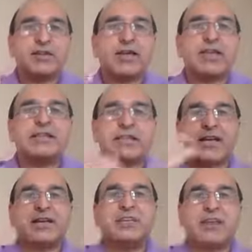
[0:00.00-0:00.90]
and then I
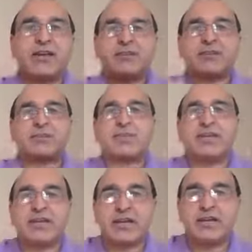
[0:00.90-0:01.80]
can write or speak
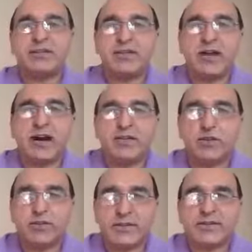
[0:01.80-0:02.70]
again on your
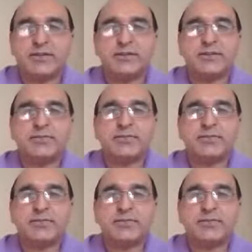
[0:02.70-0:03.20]
questions.